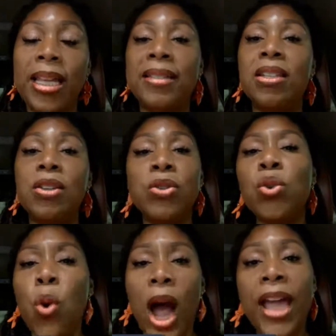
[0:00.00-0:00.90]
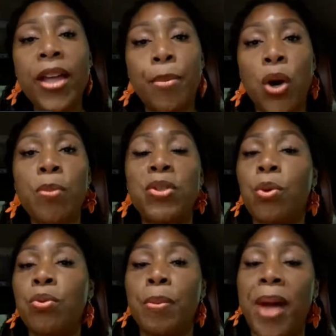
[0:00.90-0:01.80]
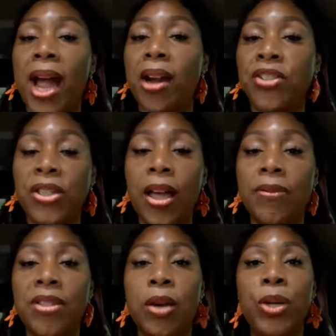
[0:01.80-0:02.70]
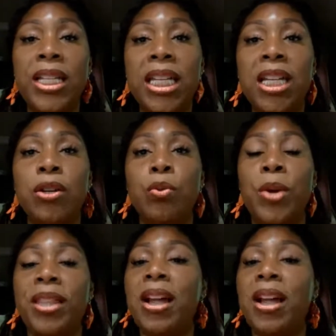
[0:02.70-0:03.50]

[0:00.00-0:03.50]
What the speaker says: It's in those quiet moments when we're by ourselves that we deal with